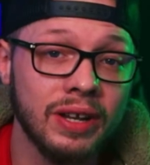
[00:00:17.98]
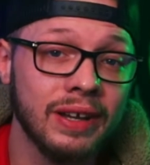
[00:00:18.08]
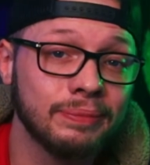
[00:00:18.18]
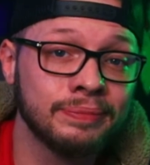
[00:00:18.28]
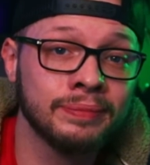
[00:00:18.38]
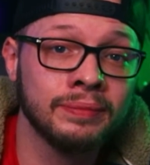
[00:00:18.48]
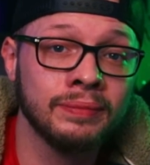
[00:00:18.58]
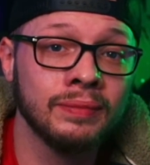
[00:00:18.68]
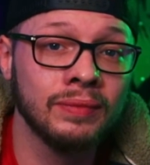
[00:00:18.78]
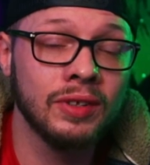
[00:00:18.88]
not,
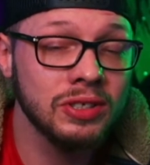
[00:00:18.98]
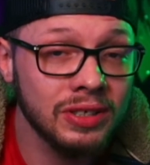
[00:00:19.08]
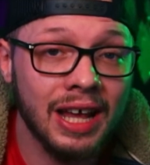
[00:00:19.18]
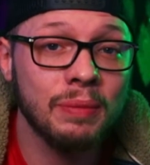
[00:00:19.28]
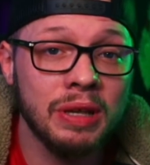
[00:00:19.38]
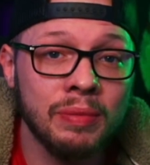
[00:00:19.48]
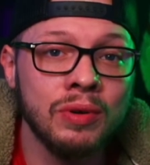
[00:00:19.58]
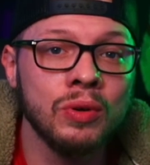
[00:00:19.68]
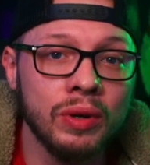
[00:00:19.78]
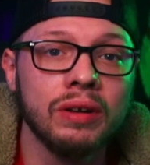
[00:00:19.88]
there's a lot of people
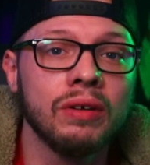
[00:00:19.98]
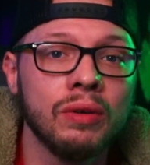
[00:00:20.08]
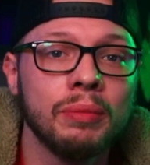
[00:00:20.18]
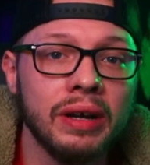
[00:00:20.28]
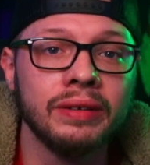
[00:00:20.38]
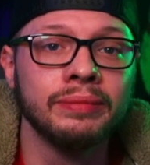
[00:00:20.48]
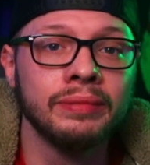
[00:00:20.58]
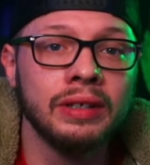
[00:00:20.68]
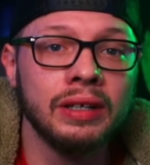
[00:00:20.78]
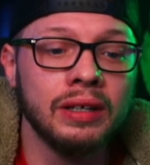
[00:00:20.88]
who quit growing bud.
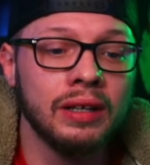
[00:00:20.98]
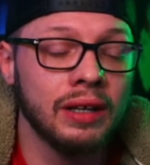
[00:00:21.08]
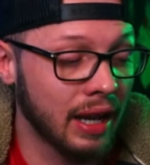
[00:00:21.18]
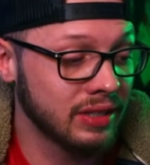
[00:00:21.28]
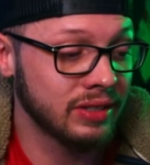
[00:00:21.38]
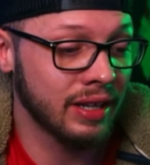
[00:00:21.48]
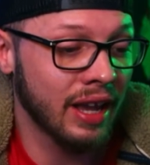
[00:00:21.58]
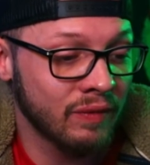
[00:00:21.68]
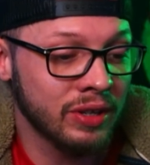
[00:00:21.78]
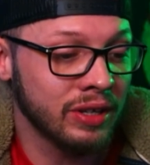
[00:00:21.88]
I'd say
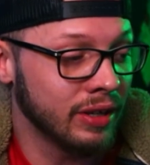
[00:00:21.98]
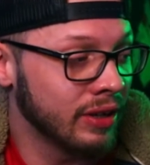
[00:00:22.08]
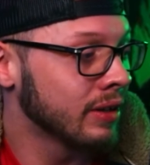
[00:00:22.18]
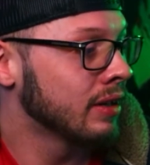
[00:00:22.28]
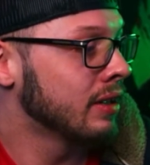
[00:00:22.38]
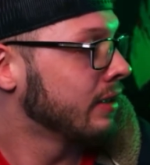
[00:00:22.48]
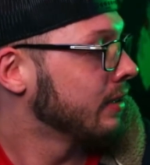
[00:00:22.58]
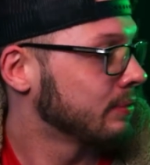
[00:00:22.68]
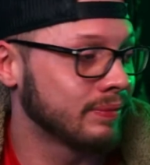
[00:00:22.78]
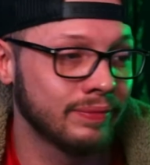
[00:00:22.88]
every year,
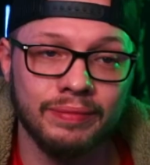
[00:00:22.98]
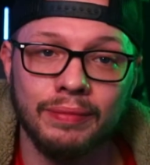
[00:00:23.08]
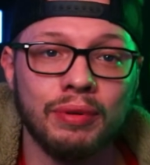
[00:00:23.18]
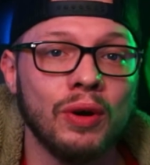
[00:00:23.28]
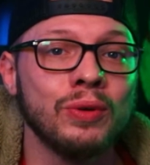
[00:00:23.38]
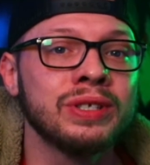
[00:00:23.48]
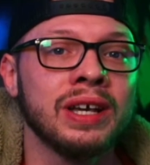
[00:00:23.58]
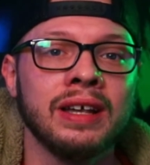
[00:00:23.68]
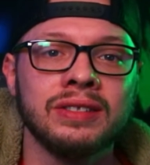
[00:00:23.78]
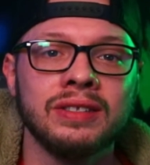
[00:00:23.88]
bro
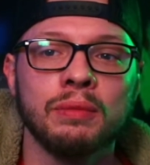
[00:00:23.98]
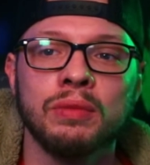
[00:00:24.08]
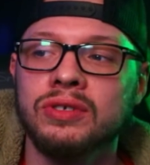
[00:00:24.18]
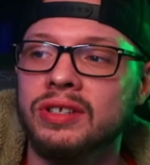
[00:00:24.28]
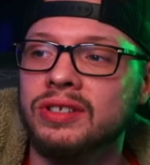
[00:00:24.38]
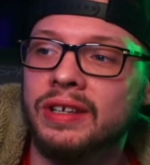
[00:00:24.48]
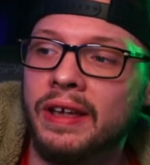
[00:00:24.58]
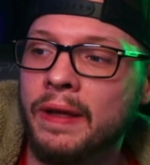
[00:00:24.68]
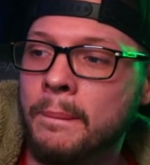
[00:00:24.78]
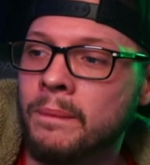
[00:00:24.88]
science numbers, let's
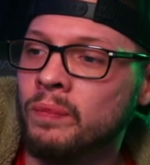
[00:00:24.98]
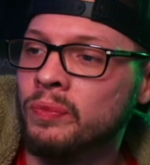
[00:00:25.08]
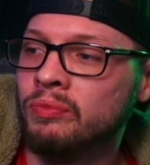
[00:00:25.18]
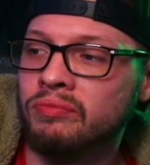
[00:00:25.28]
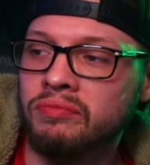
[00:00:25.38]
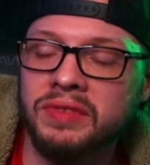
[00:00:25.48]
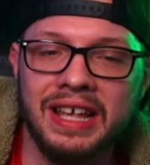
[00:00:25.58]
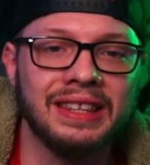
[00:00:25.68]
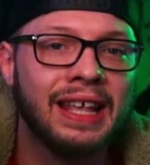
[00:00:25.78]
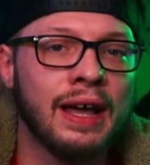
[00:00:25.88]
say
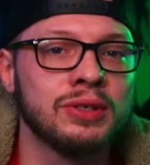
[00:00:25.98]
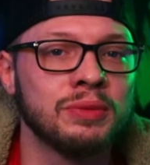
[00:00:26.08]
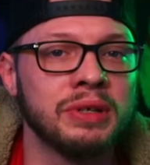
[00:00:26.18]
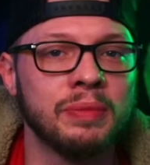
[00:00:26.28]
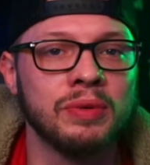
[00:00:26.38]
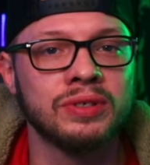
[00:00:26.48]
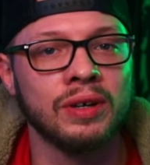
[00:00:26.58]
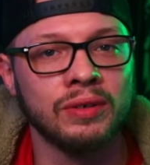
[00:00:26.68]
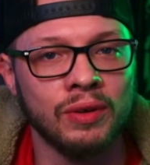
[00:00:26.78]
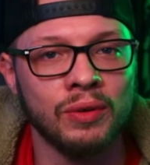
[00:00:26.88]
10,000 people
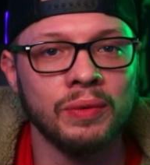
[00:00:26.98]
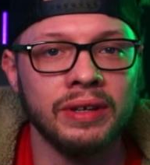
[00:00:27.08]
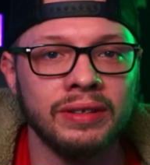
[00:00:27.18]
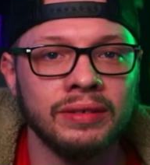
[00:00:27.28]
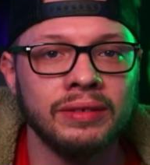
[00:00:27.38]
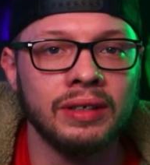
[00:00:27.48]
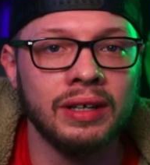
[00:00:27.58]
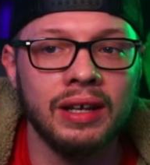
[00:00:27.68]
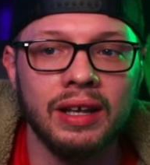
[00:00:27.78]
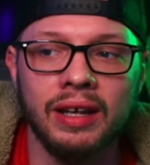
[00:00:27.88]
start growing weed.
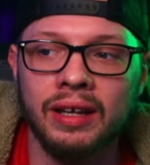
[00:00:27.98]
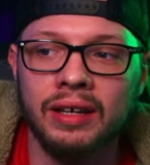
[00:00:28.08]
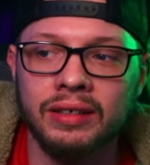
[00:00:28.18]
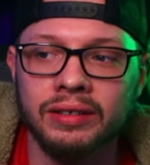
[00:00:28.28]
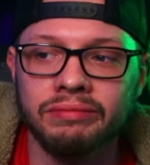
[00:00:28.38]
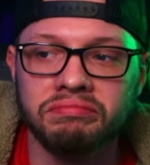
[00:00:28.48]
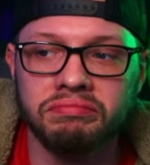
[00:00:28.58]
And